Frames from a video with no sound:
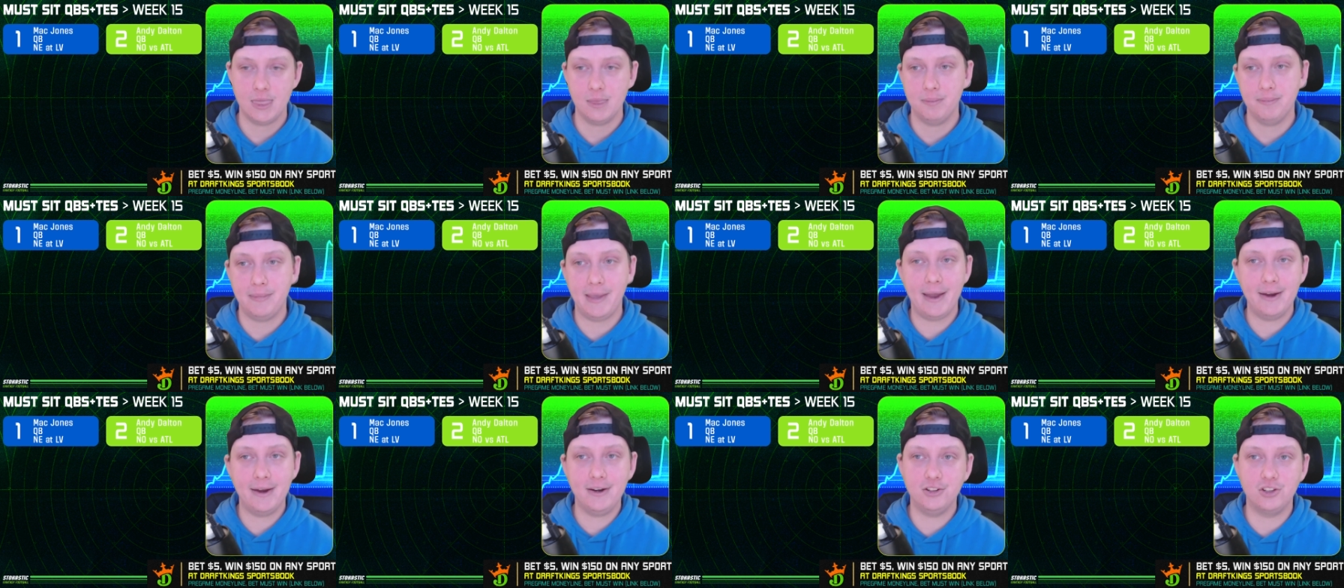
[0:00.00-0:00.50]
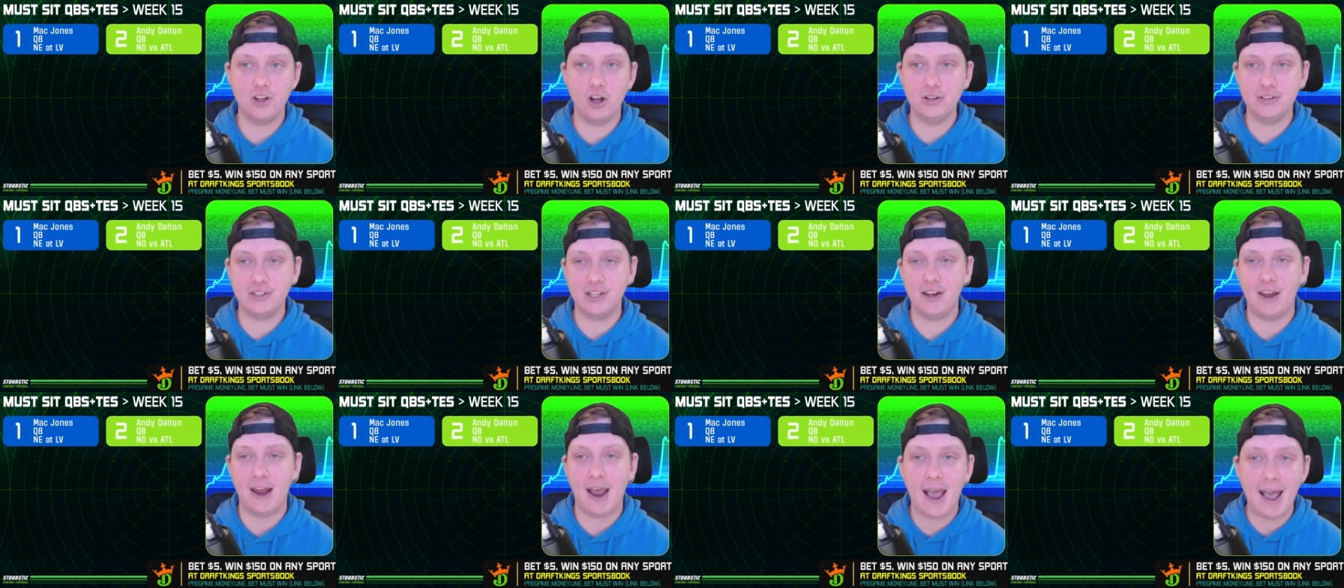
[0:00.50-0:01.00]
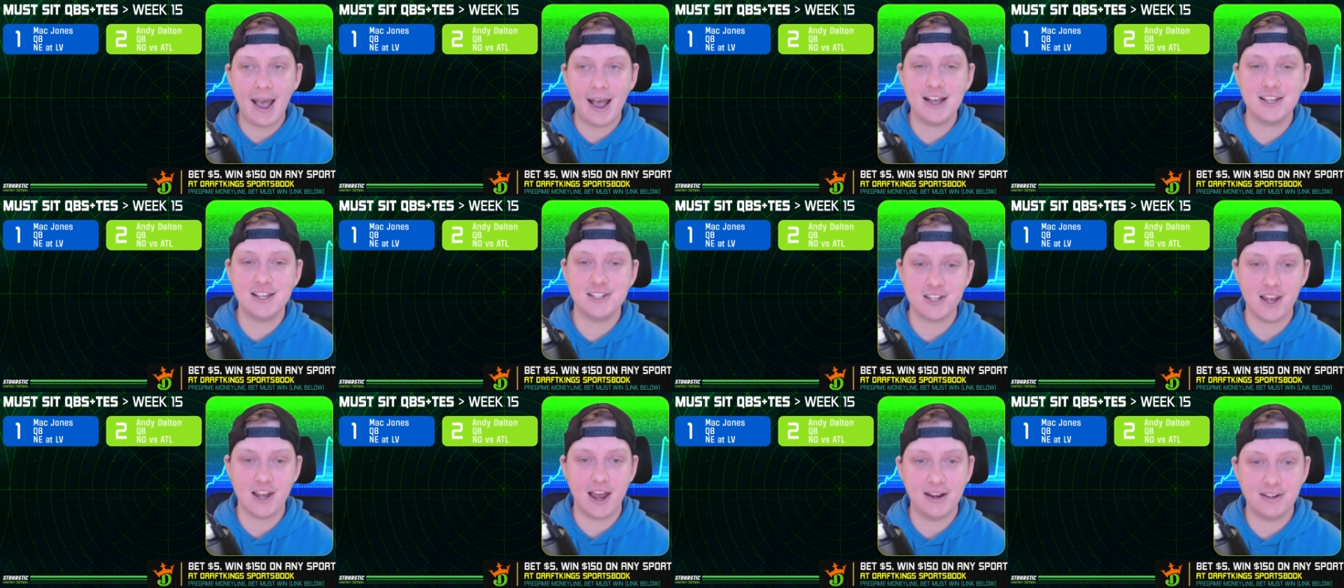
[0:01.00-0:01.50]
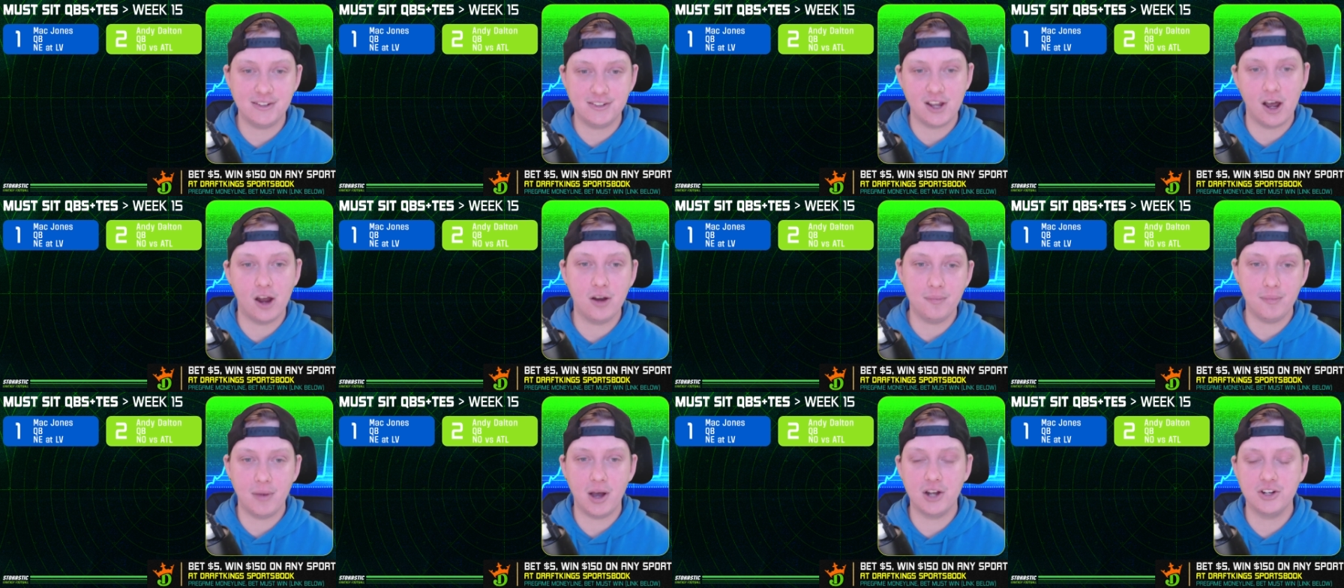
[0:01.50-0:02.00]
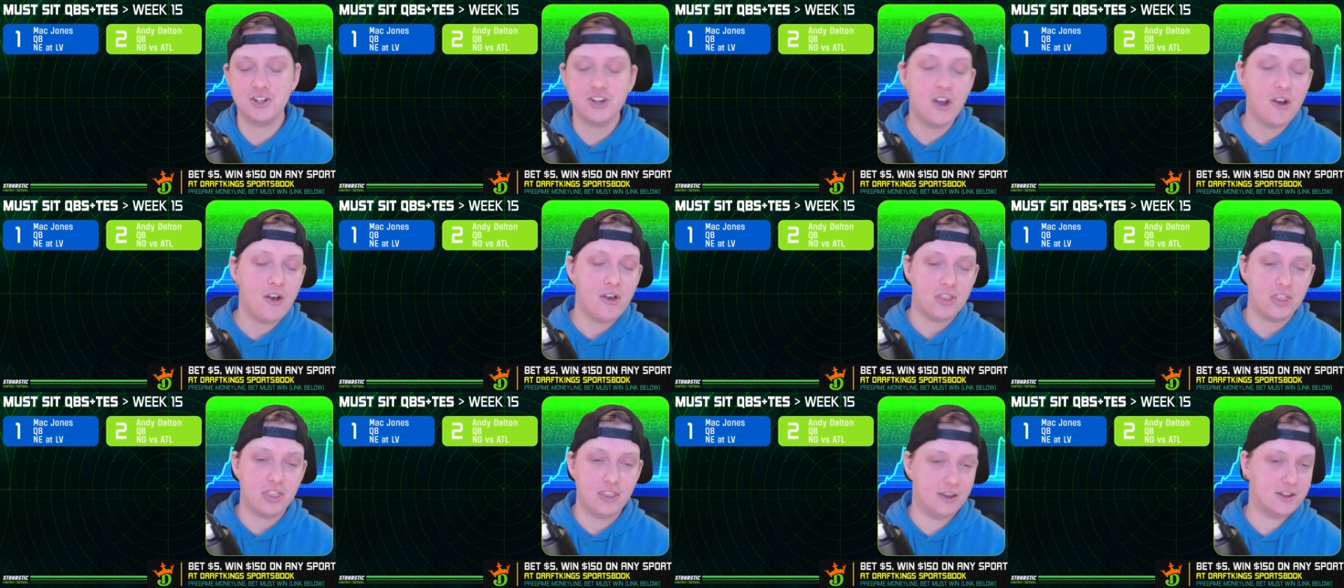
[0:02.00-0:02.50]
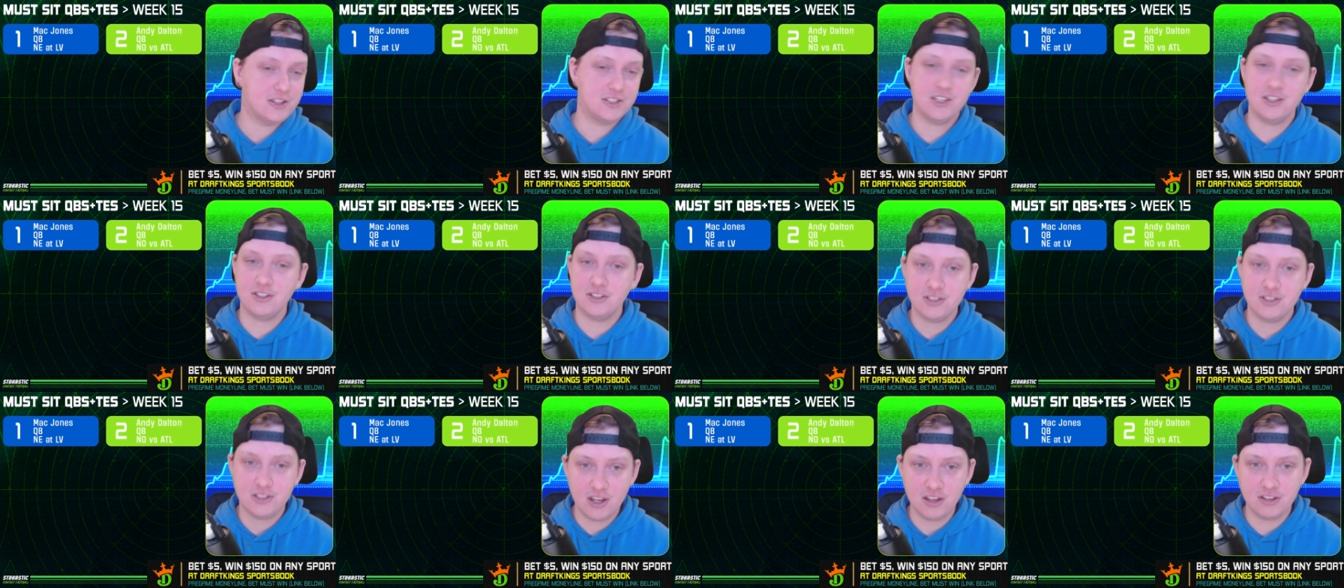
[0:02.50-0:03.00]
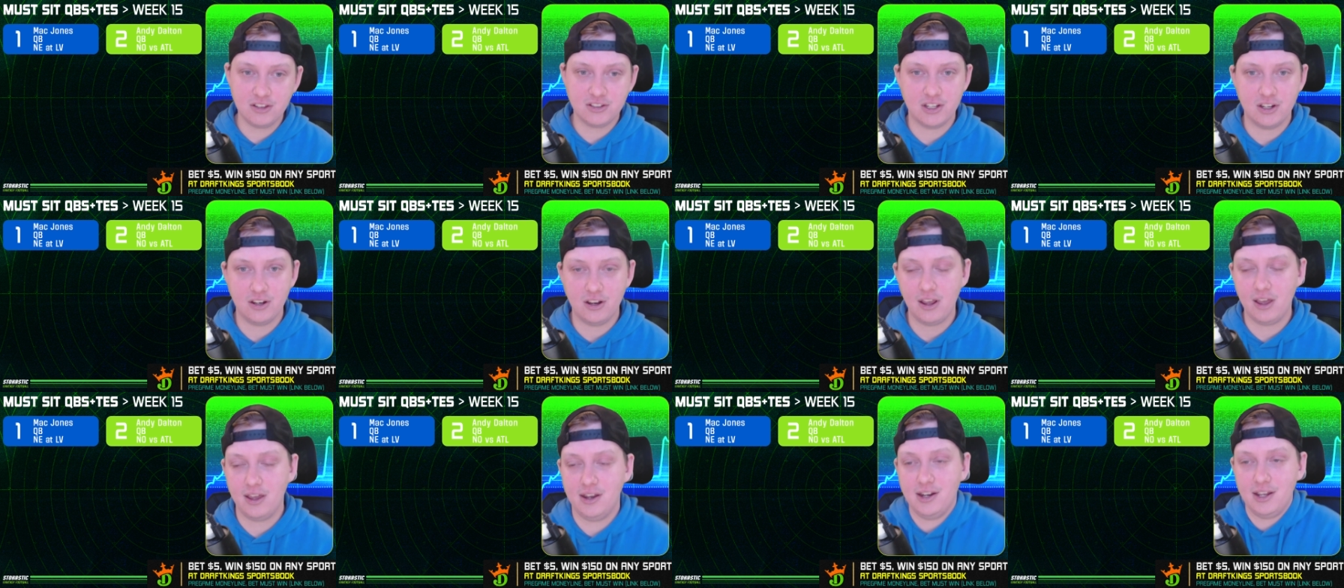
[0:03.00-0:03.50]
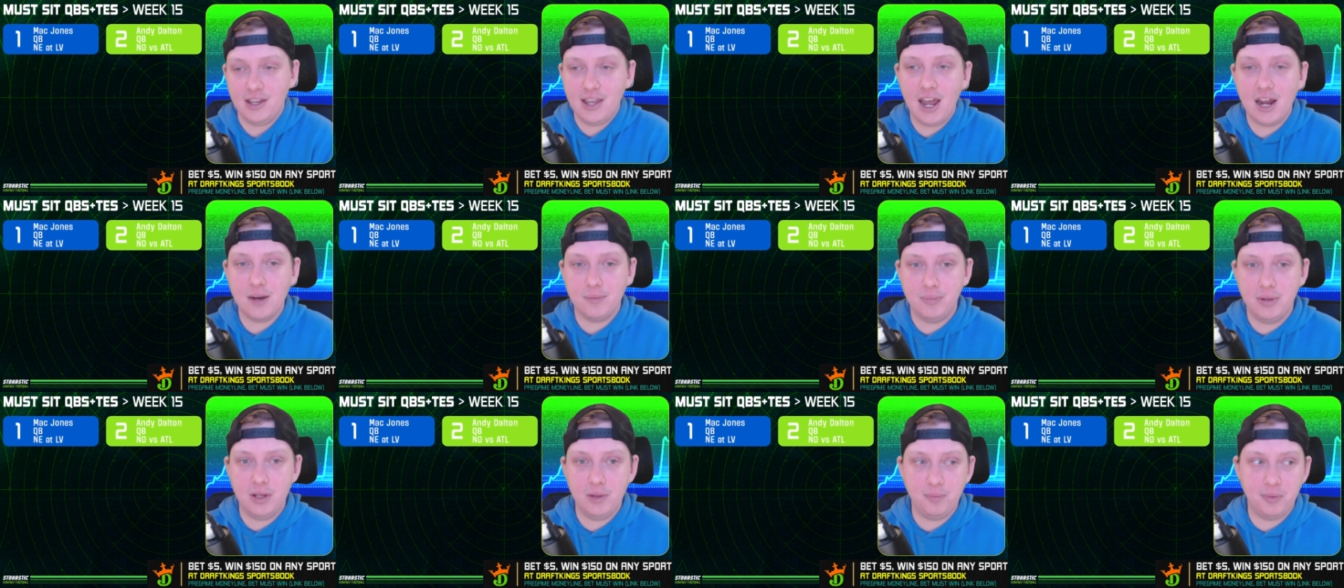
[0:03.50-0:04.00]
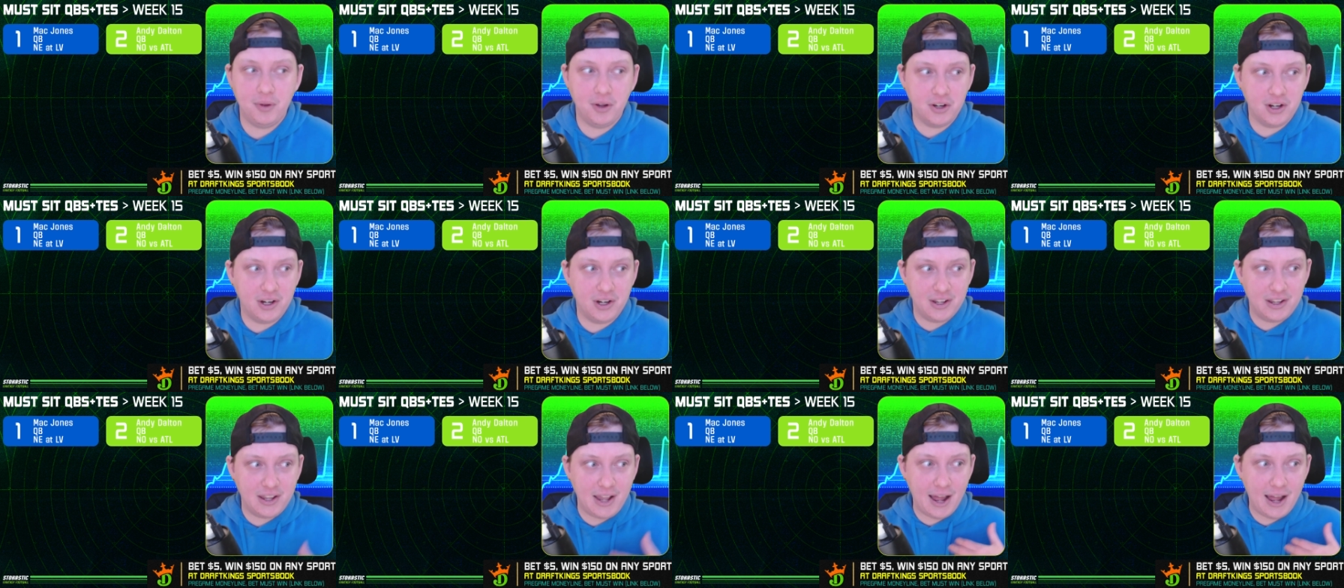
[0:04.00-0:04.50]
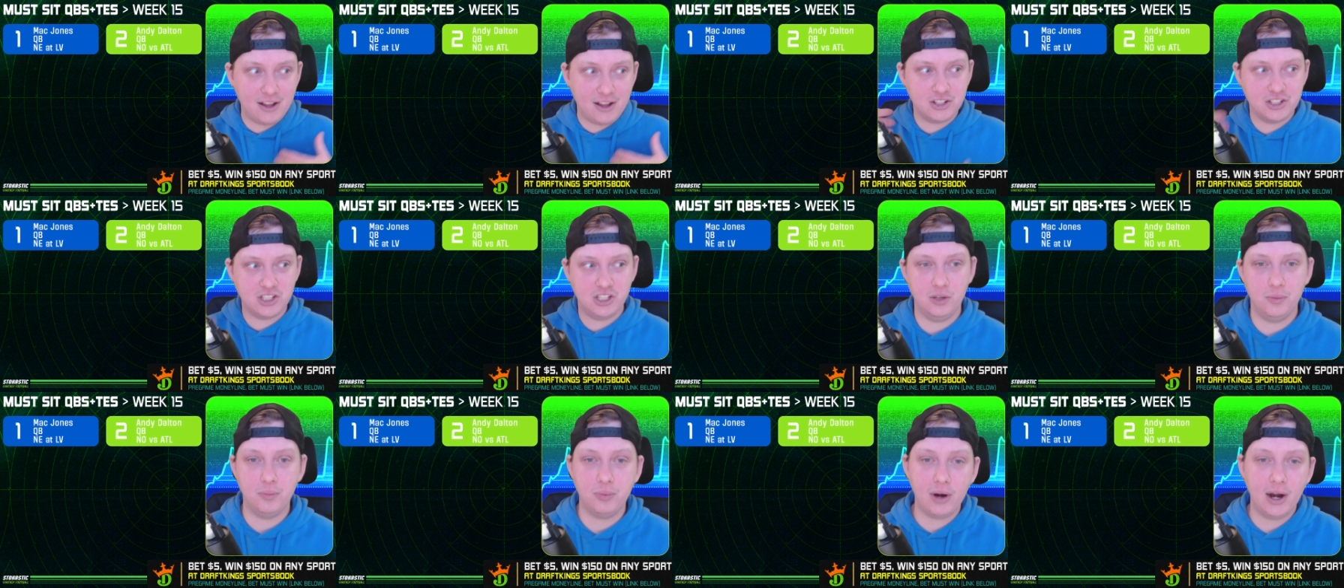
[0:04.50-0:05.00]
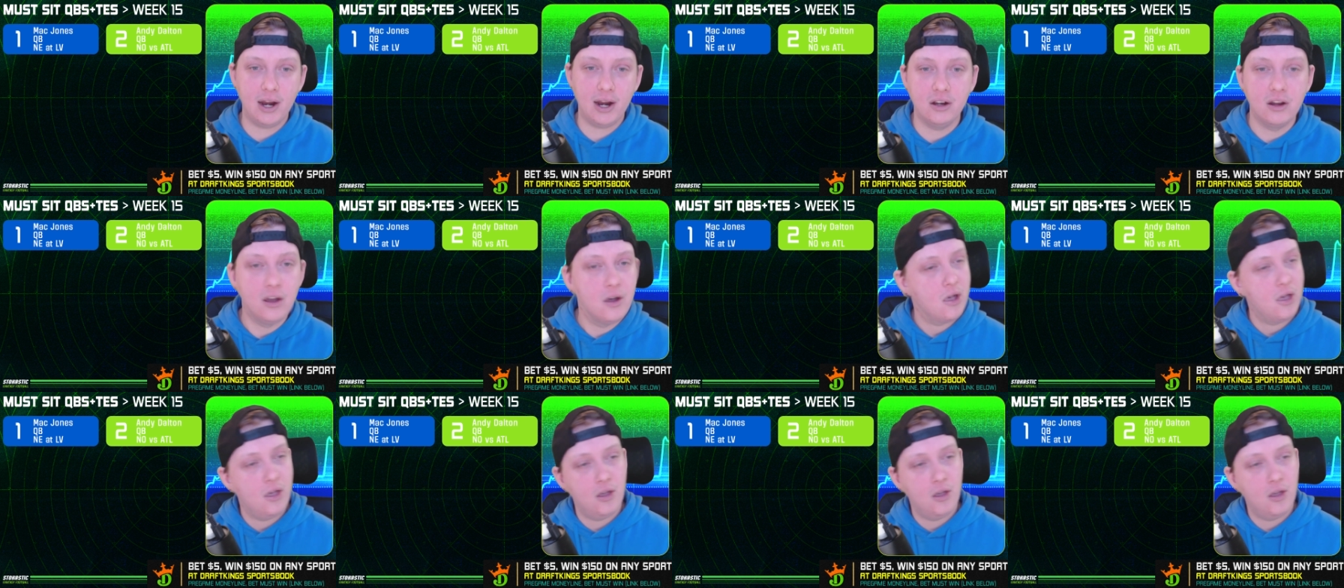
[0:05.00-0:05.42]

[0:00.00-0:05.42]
Andy Dalton has not done much this season. And again, people are going to galaxy brain.